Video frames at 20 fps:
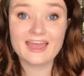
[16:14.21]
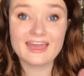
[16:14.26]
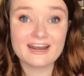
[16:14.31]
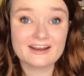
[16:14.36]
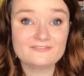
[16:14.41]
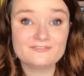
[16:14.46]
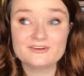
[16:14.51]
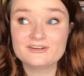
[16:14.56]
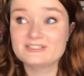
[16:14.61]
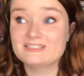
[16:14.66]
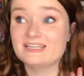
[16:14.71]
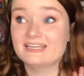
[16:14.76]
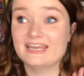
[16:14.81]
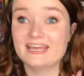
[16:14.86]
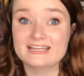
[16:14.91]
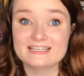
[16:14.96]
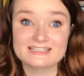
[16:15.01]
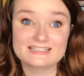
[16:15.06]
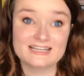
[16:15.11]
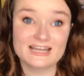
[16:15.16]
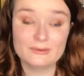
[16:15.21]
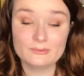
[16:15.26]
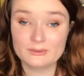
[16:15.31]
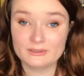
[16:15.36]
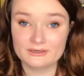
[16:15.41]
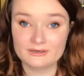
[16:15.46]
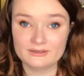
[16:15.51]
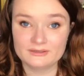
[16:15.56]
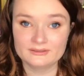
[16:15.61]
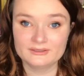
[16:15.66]
and at first they can't stand one
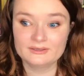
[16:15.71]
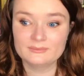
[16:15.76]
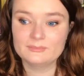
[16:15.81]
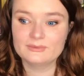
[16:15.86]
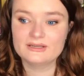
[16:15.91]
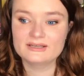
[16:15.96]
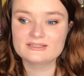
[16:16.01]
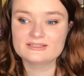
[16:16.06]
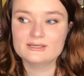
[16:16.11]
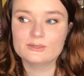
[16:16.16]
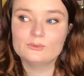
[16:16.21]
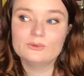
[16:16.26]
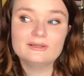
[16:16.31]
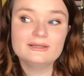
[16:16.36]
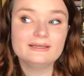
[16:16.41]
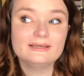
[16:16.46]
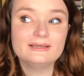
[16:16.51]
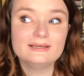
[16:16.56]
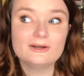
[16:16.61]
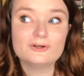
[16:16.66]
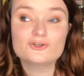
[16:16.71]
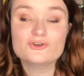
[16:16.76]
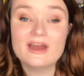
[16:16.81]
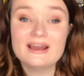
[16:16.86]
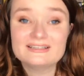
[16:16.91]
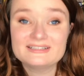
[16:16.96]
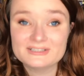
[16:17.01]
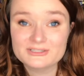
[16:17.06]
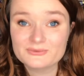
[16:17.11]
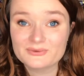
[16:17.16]
another because they're really
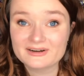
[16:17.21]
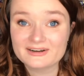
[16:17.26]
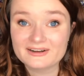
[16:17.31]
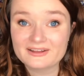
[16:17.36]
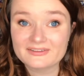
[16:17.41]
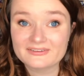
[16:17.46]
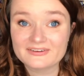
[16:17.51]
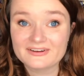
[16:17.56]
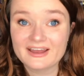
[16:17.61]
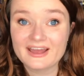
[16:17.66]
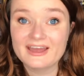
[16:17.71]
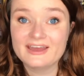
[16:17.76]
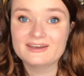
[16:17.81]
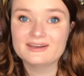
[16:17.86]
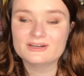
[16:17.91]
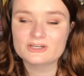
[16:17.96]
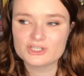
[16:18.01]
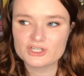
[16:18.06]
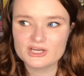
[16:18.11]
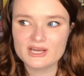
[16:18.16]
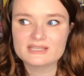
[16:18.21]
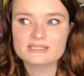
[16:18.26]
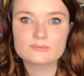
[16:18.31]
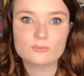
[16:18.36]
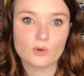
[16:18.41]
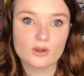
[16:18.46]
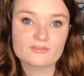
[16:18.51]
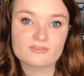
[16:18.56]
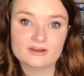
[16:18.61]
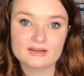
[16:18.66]
attracted to one another. And she has a
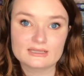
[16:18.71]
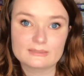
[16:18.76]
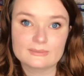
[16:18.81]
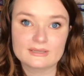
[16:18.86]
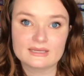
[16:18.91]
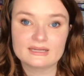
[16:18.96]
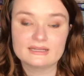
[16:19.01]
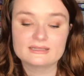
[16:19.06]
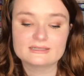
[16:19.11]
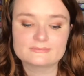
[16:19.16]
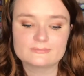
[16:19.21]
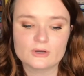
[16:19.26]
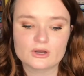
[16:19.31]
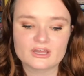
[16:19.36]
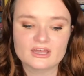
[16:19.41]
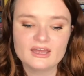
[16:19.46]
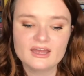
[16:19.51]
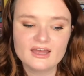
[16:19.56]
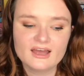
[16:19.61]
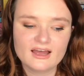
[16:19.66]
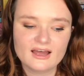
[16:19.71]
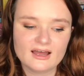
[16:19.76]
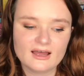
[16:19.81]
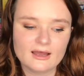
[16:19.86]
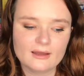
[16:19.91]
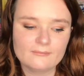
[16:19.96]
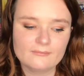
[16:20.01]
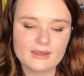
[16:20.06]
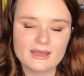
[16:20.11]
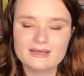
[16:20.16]
boyfriend at the beginning of this book.
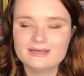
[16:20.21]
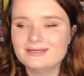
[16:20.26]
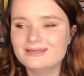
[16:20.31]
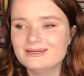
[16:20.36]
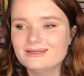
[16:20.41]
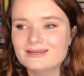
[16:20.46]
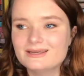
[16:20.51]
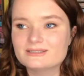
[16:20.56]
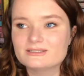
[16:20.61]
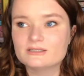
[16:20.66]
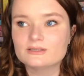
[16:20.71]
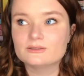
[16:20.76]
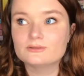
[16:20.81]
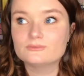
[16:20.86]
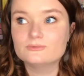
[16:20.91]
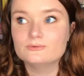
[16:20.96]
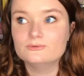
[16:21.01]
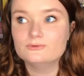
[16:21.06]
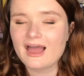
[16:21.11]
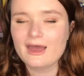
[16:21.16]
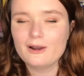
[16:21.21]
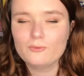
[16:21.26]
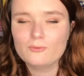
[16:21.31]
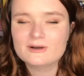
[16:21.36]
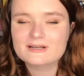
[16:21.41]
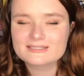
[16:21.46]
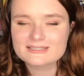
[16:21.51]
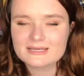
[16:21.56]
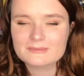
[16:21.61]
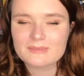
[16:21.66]
Um, and he is a, I don't want
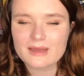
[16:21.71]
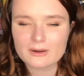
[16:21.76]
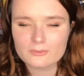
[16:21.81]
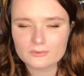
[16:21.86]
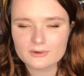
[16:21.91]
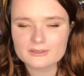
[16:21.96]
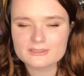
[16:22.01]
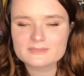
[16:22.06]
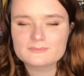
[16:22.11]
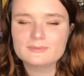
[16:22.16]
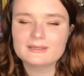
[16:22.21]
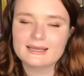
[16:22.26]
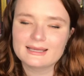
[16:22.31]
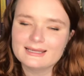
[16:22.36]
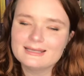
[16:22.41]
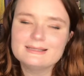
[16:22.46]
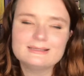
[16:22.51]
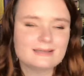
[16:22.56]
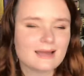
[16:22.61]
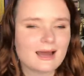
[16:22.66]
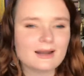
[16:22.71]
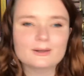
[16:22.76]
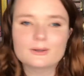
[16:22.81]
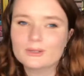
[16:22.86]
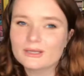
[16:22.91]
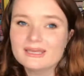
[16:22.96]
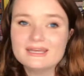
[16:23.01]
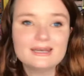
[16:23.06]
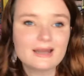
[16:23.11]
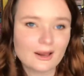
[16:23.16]
to say bad words, but like he not a,
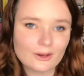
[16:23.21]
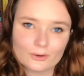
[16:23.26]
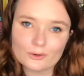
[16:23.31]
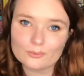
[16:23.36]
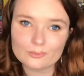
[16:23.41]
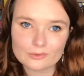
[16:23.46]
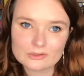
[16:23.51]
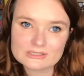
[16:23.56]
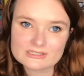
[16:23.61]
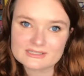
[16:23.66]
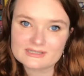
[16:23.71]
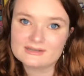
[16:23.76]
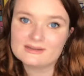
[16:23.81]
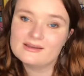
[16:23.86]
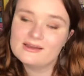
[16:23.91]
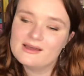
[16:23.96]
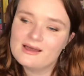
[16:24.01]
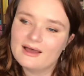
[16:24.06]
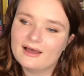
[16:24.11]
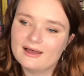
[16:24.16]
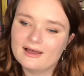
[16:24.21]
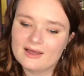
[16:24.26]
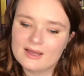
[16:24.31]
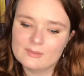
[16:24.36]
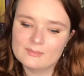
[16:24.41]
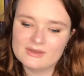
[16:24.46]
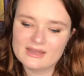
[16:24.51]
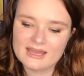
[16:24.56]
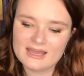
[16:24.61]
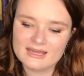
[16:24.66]
he not a good person.
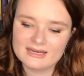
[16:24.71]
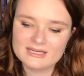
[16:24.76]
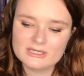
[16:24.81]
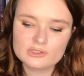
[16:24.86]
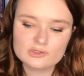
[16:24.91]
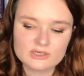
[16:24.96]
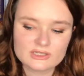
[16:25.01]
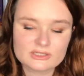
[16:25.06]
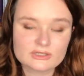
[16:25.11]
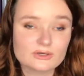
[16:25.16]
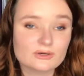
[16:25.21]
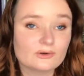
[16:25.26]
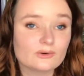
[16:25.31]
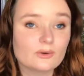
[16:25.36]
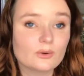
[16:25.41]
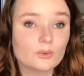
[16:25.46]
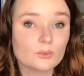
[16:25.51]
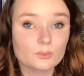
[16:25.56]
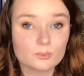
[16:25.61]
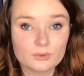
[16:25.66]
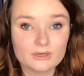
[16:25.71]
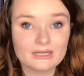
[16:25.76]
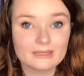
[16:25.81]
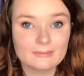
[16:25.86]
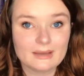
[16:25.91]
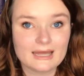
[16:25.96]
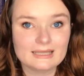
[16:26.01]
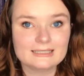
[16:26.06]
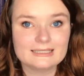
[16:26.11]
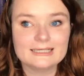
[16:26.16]
Um, and he treats her pretty
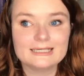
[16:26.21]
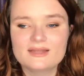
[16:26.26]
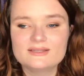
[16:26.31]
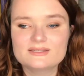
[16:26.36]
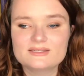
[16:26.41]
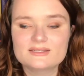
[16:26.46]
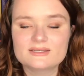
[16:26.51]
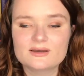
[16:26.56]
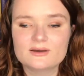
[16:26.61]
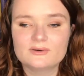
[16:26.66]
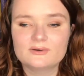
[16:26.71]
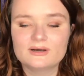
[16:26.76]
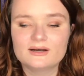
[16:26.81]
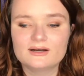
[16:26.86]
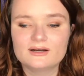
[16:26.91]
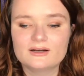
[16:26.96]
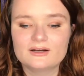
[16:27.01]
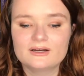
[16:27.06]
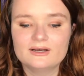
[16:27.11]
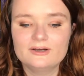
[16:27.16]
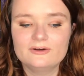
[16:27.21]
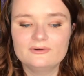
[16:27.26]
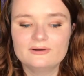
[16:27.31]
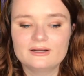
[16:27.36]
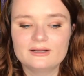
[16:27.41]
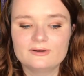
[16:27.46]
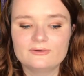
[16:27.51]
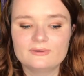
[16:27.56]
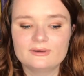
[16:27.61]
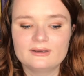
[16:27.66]
badly. And so uh, our hero and
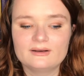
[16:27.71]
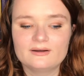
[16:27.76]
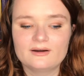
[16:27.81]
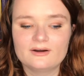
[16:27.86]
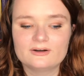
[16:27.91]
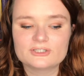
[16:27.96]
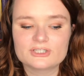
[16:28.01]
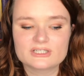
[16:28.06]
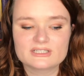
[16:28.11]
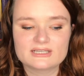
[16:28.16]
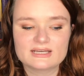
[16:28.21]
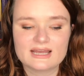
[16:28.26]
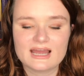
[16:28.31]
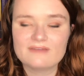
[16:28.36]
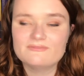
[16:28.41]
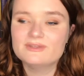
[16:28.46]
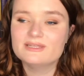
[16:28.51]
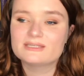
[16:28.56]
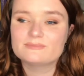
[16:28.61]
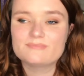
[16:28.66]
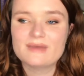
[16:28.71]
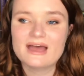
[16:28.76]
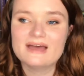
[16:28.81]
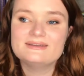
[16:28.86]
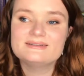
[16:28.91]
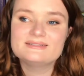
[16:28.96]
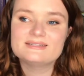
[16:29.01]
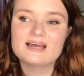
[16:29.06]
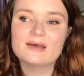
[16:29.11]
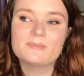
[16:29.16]
heroine are just like having these
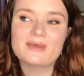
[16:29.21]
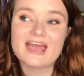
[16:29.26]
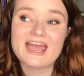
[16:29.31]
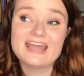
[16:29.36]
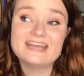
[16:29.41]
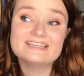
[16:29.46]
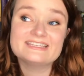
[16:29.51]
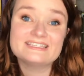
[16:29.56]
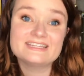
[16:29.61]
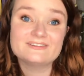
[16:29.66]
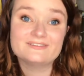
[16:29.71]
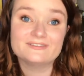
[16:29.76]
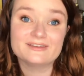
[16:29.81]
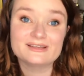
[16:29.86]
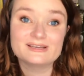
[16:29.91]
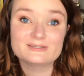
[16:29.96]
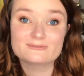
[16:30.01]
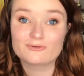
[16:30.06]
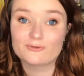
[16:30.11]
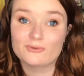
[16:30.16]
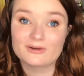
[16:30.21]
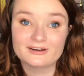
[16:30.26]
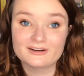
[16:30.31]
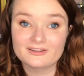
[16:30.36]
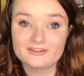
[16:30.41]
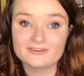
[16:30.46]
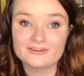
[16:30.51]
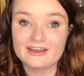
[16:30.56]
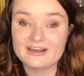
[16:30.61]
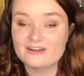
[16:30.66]
pent up angsty feelings for one
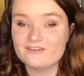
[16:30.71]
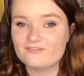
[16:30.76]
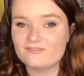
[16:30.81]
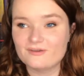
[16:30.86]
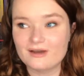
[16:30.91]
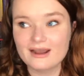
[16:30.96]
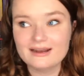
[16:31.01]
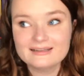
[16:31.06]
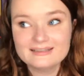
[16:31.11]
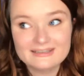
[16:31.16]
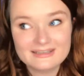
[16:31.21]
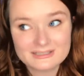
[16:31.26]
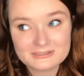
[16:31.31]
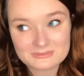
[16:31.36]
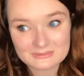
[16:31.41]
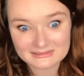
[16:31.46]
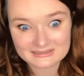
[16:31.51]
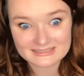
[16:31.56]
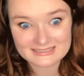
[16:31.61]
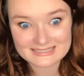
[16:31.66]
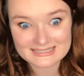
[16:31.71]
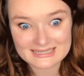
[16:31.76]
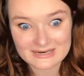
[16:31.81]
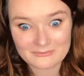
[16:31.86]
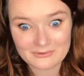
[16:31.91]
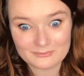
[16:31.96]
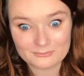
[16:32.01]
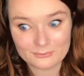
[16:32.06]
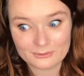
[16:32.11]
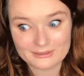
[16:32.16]
another. And it finally gets released at
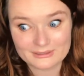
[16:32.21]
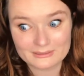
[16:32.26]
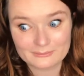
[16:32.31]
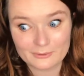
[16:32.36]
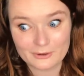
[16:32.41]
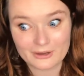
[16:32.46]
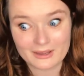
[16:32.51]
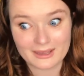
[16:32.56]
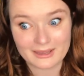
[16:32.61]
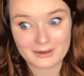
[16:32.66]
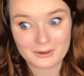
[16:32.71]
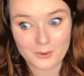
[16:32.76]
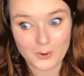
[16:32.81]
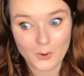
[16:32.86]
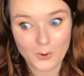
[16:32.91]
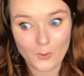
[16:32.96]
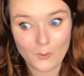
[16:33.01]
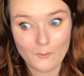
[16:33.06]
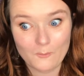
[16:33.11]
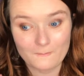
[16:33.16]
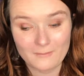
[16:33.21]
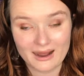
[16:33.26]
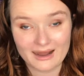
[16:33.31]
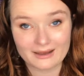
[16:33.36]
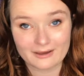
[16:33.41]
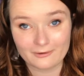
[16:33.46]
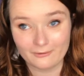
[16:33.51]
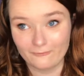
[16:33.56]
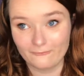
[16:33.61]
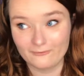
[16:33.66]
one point in the book. And oh my
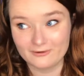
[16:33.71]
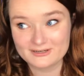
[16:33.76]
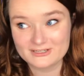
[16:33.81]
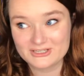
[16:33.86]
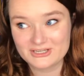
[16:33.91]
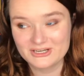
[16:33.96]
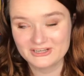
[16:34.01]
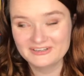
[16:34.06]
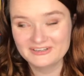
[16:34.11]
gosh,